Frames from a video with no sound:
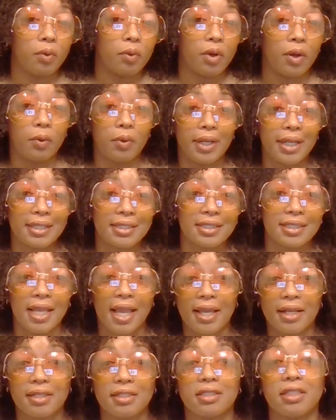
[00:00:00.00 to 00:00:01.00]
on that
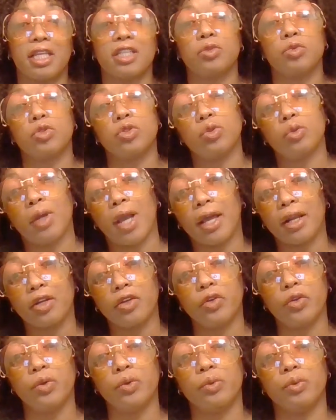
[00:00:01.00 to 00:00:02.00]
status, that's what you got to
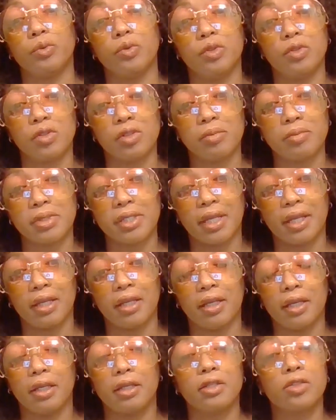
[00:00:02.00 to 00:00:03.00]
do. You know what I'm
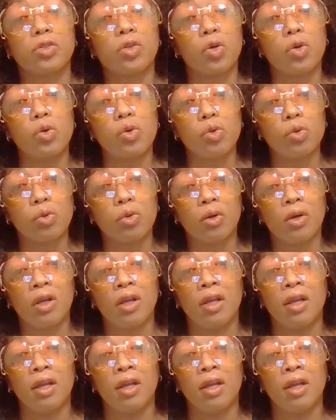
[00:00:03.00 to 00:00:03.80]
saying? And it's cool.